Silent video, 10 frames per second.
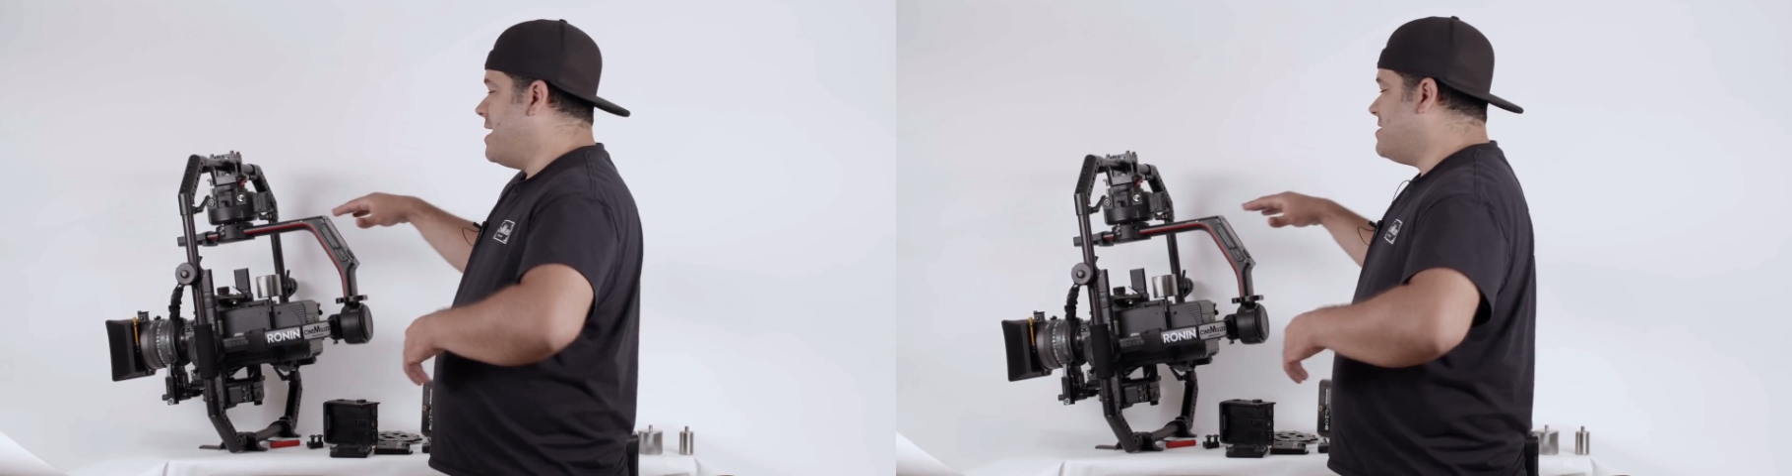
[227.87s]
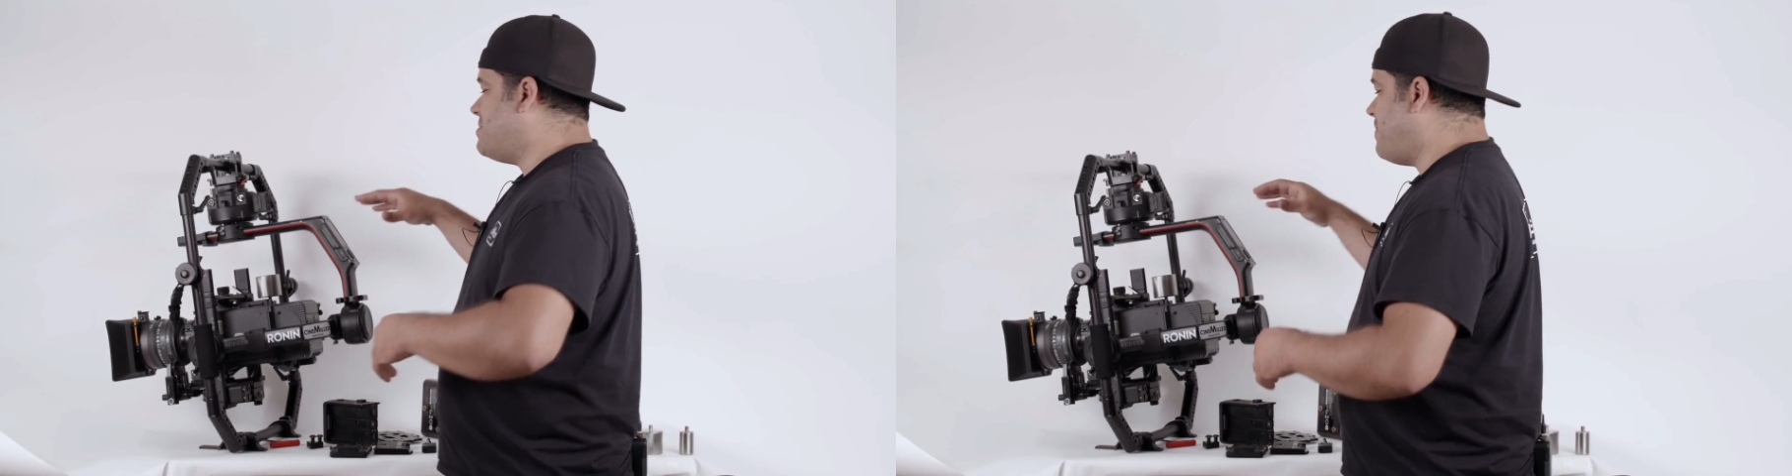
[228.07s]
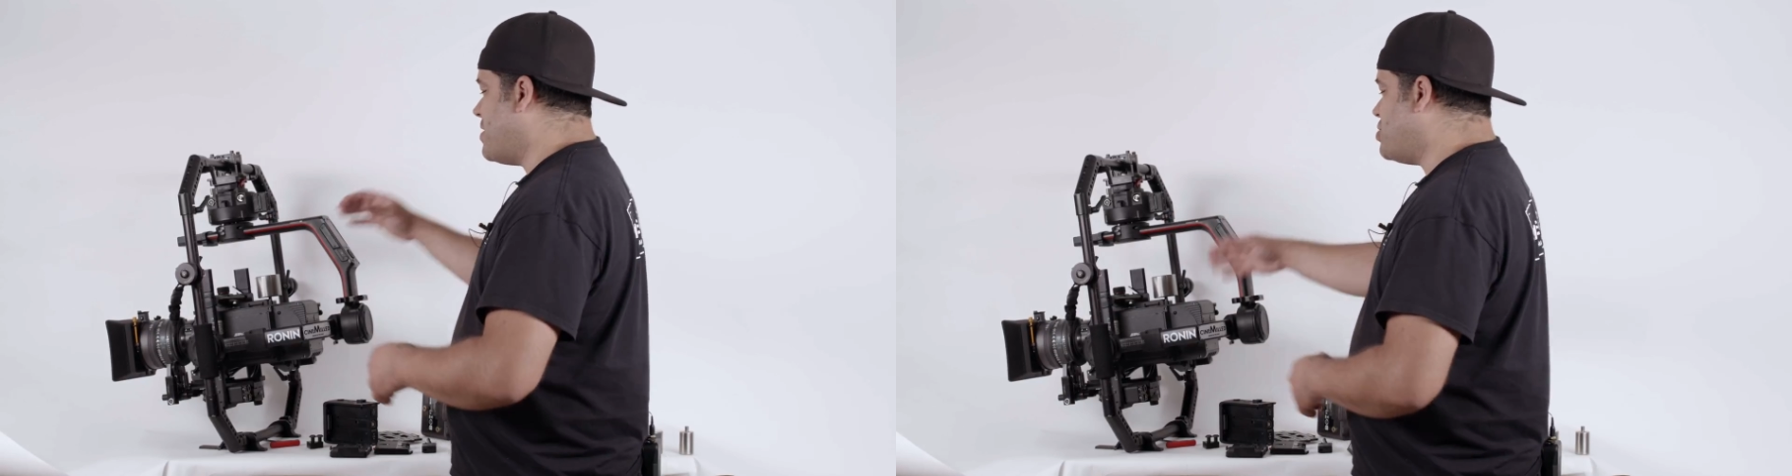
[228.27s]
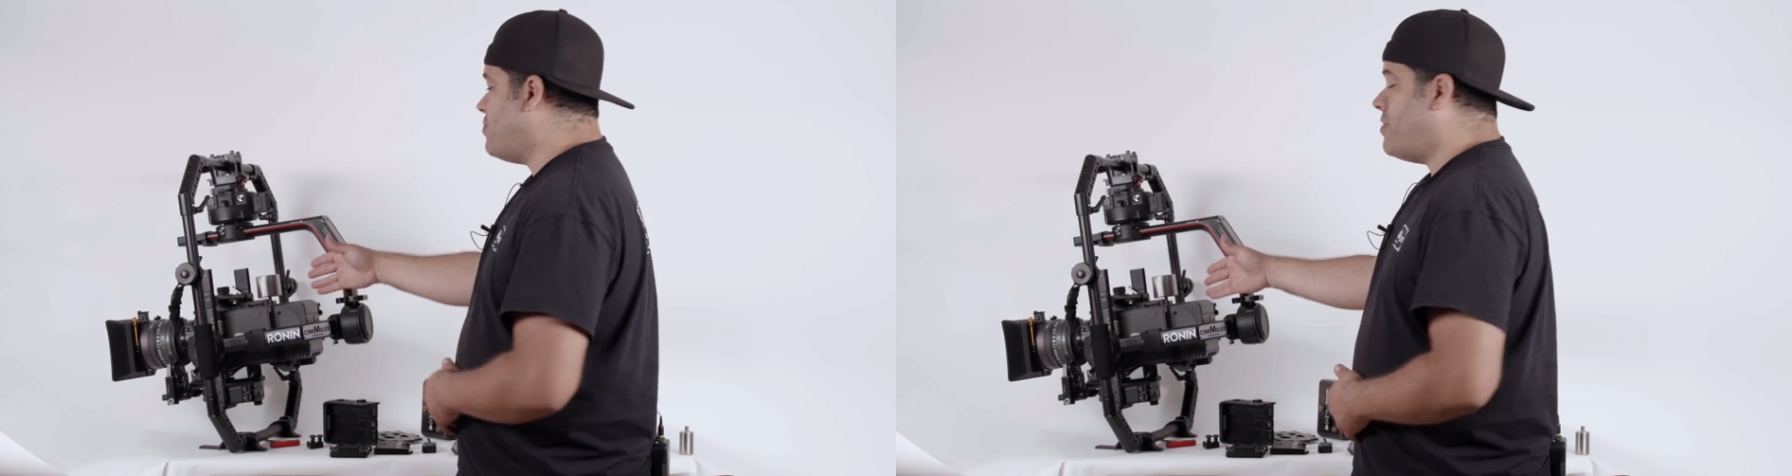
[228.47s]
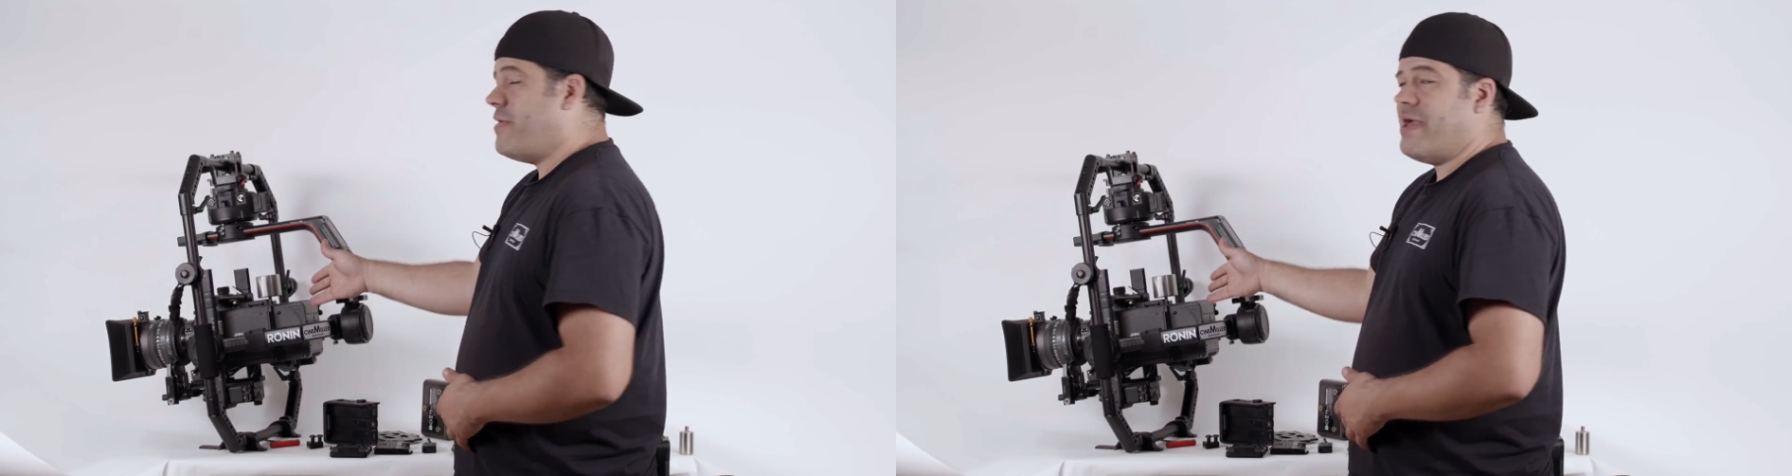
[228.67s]
especially
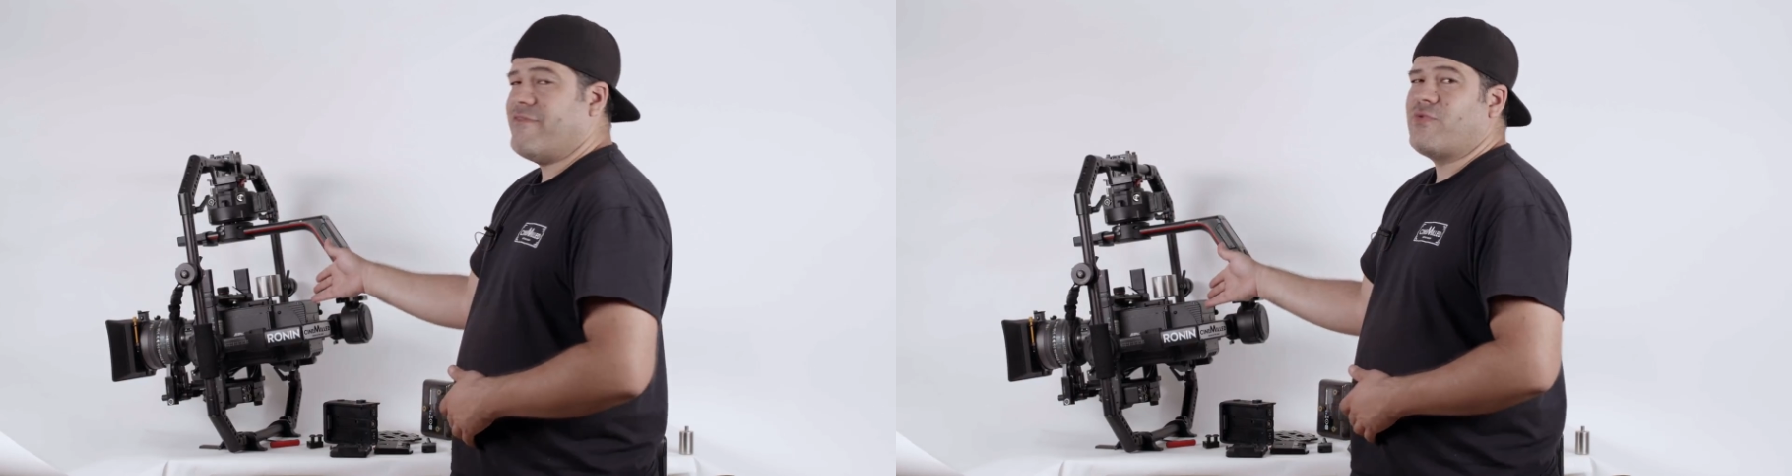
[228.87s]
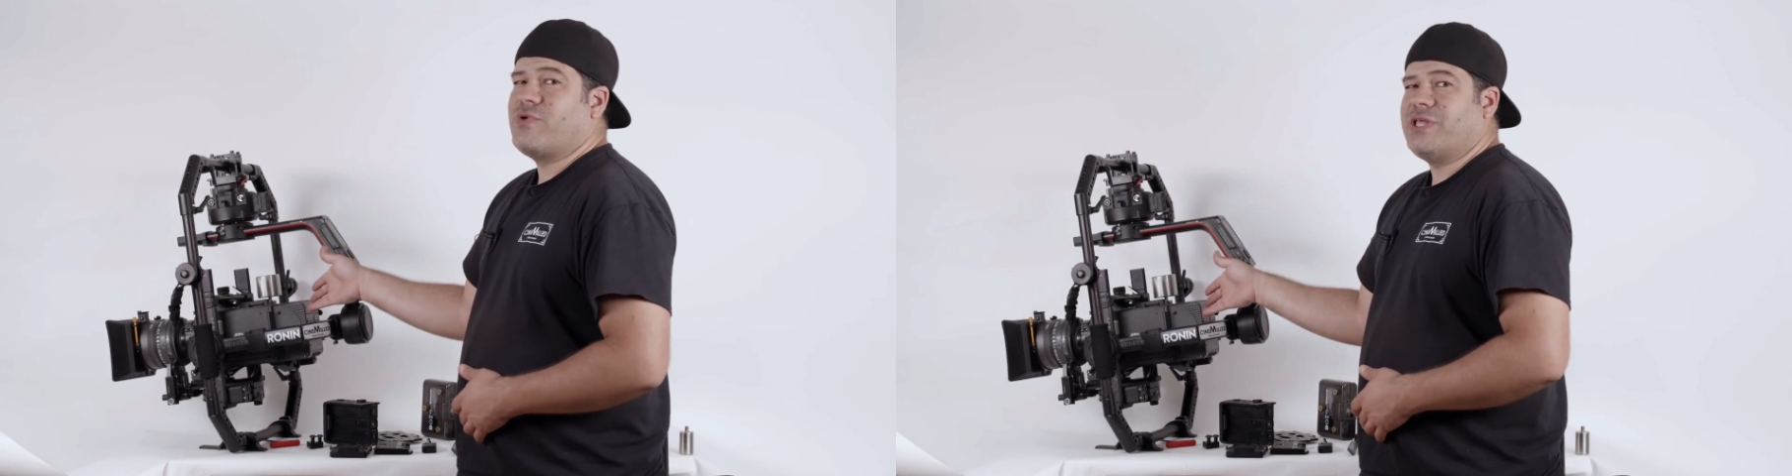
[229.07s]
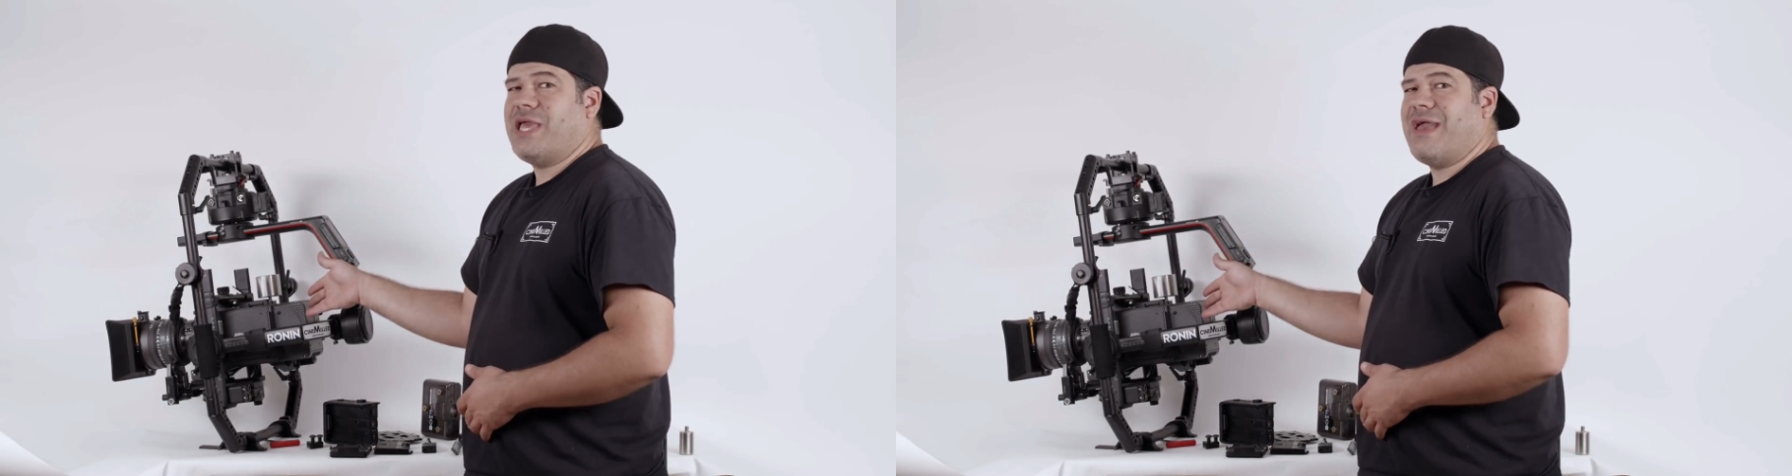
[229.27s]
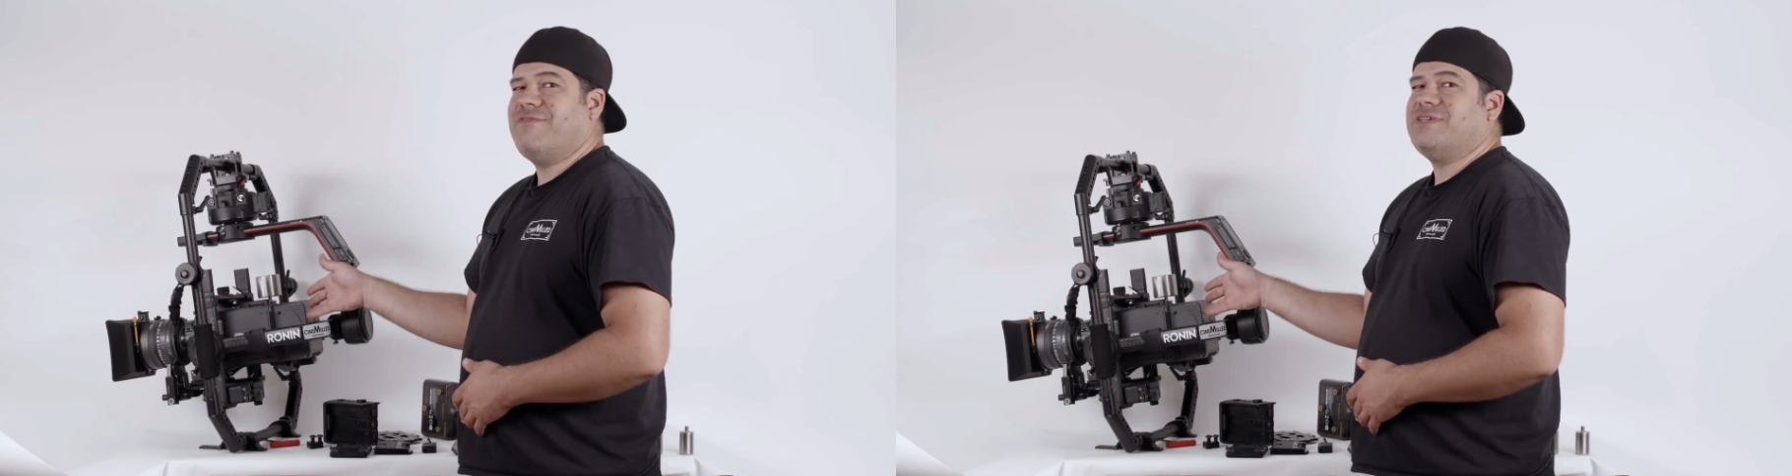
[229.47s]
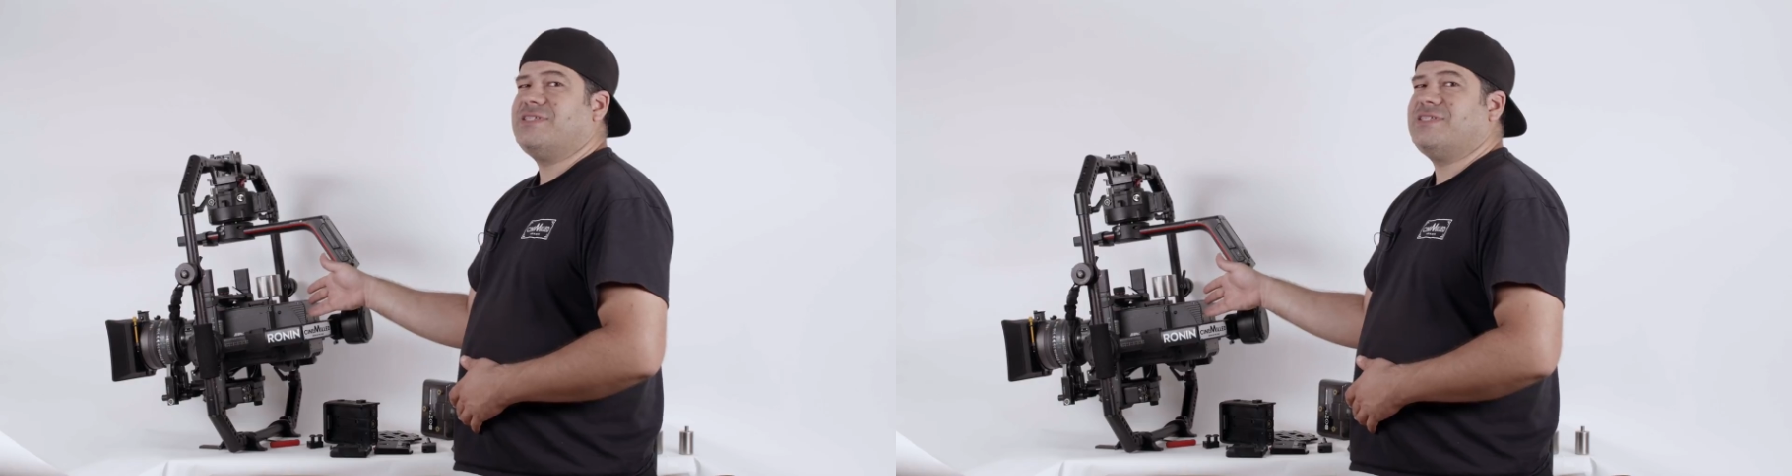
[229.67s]
when you have a really heavy